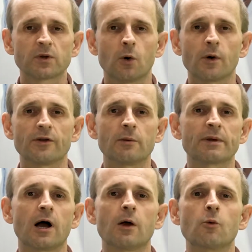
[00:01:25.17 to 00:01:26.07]
or whether it
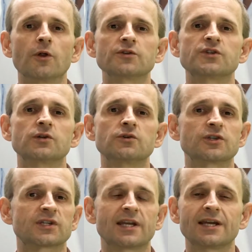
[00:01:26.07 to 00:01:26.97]
be I want to
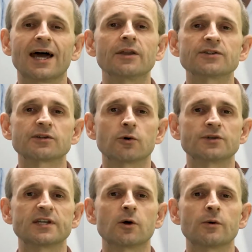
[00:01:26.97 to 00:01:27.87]
just get an answer or
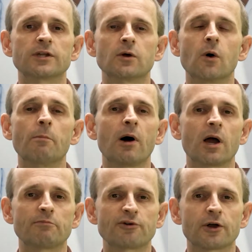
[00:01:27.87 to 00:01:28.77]
deal with you or buy
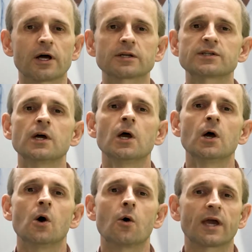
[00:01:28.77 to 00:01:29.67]
a product
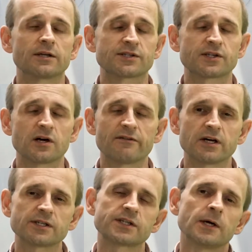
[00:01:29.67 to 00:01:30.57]
or get a
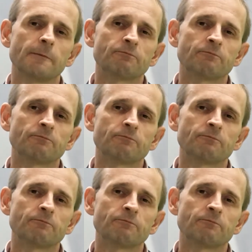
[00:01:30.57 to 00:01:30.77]
service.